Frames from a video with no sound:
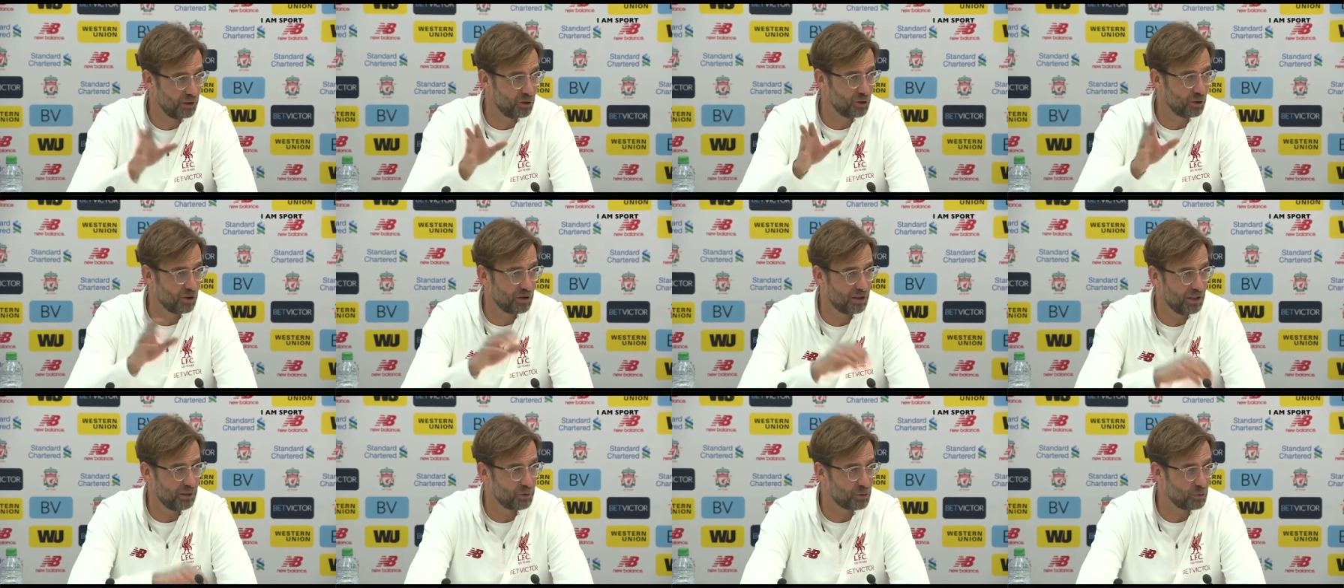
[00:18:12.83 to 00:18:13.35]
build
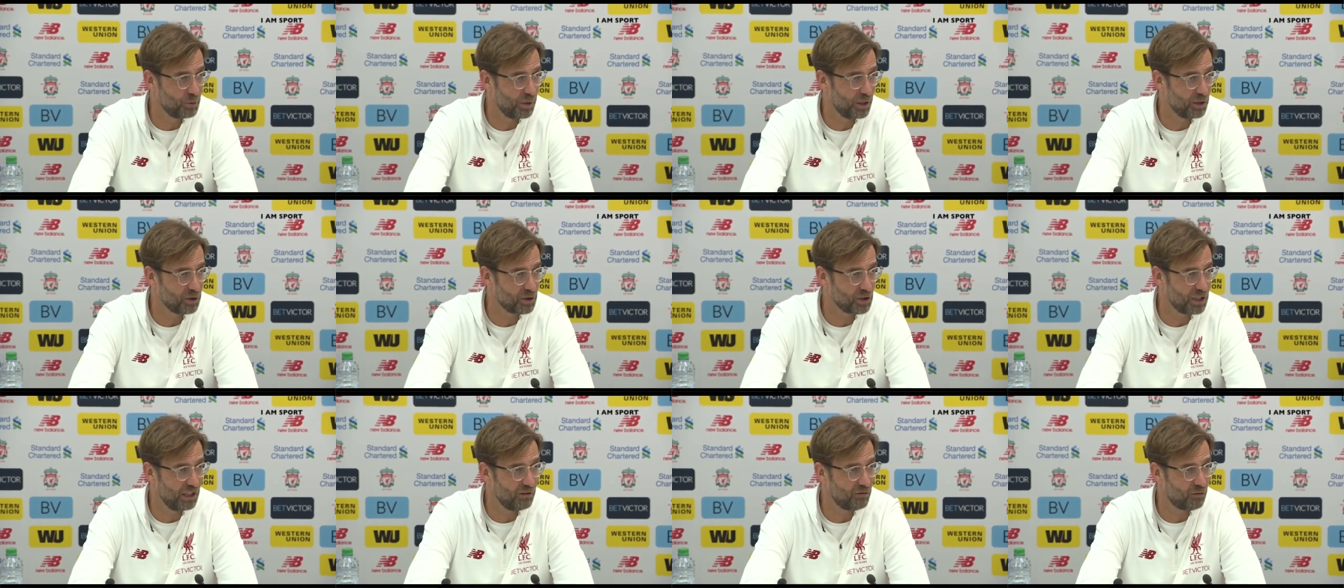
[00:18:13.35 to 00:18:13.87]
your teams by
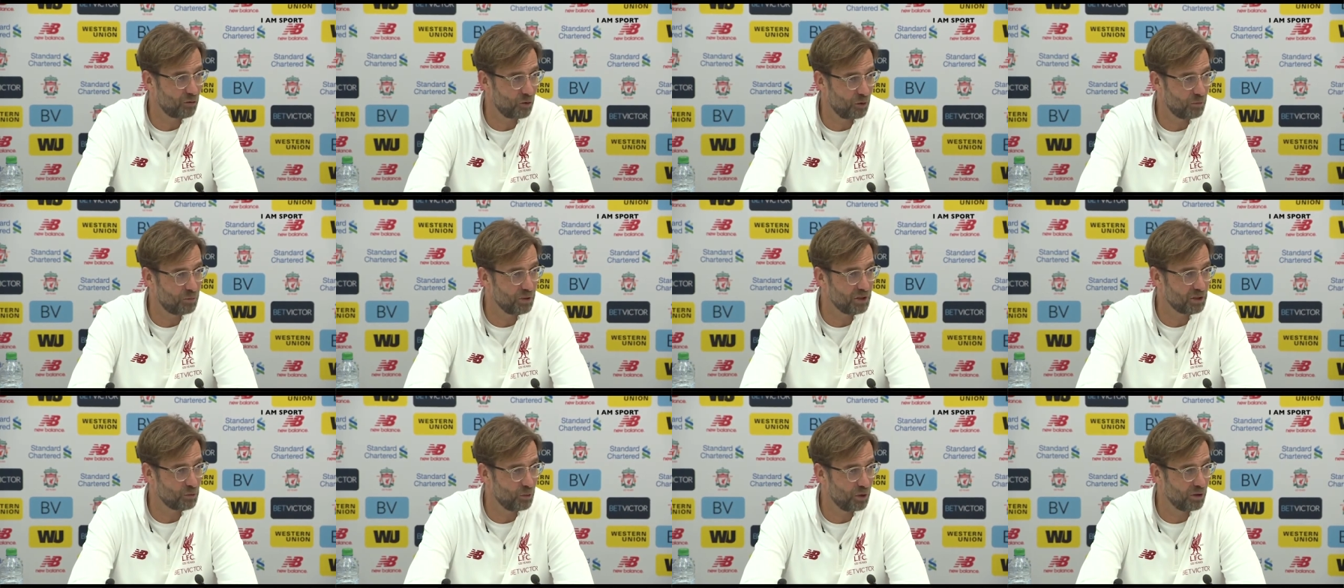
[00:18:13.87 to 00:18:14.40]
yourself,
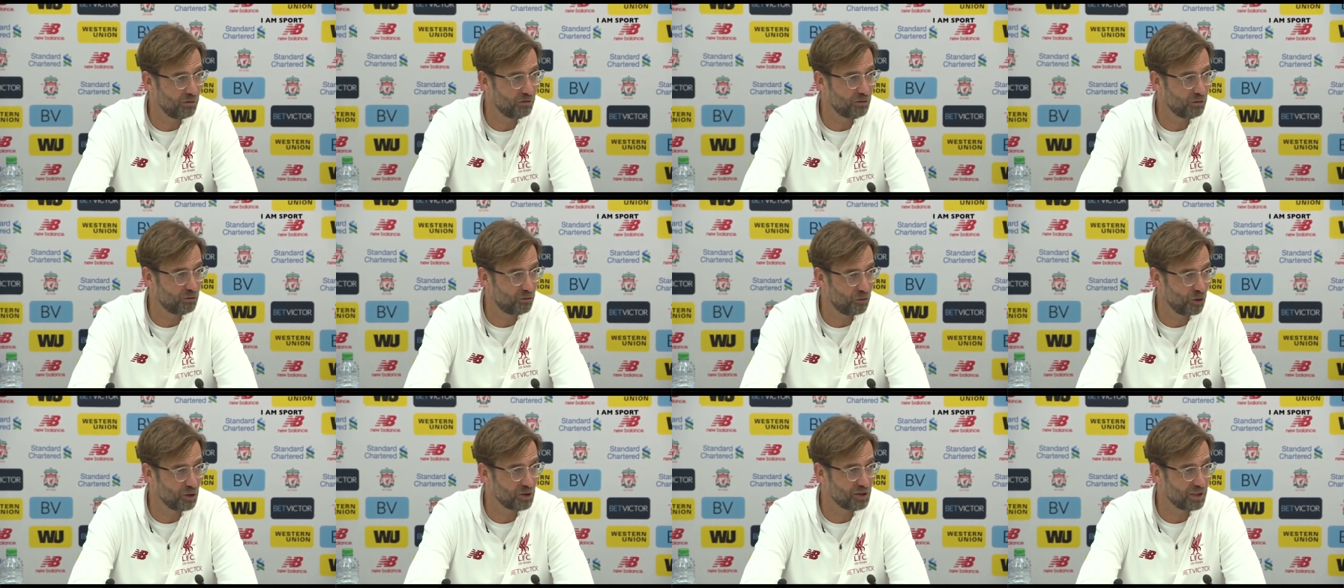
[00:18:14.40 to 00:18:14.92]
Robbie is one of
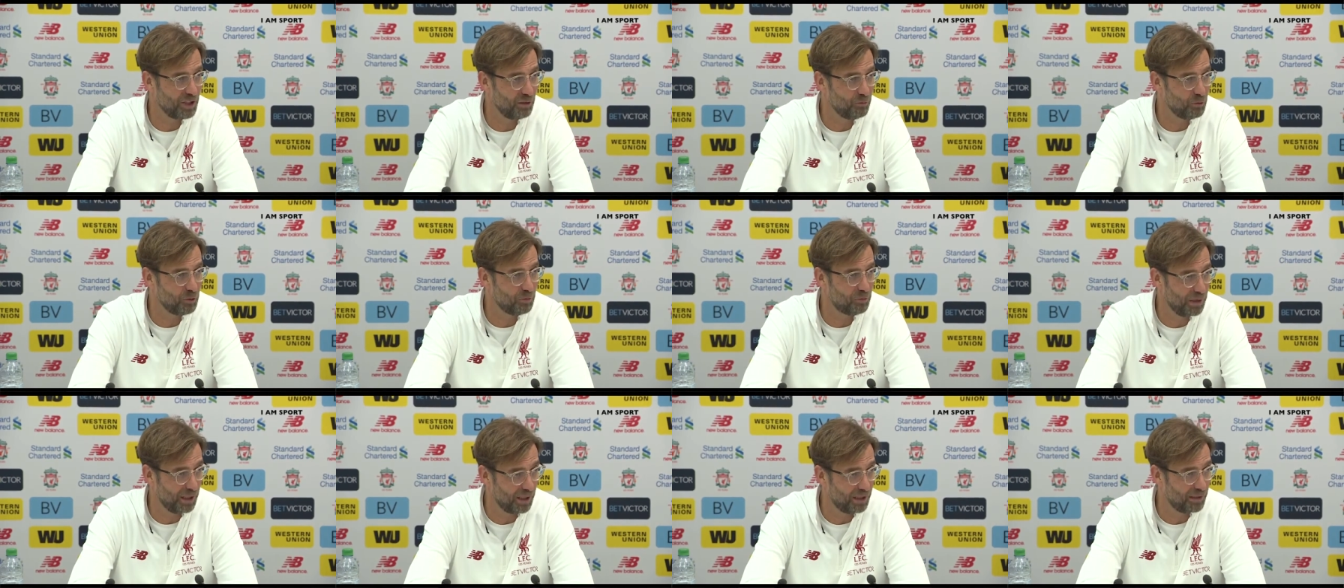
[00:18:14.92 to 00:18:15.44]
the first they
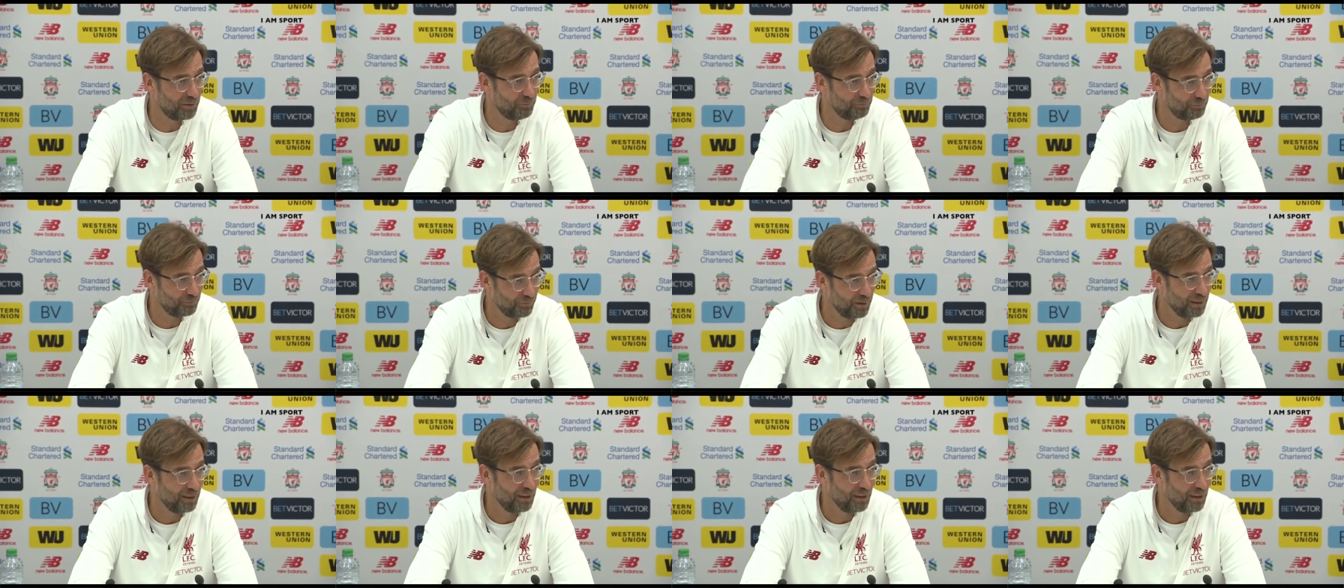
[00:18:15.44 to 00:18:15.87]
would pick.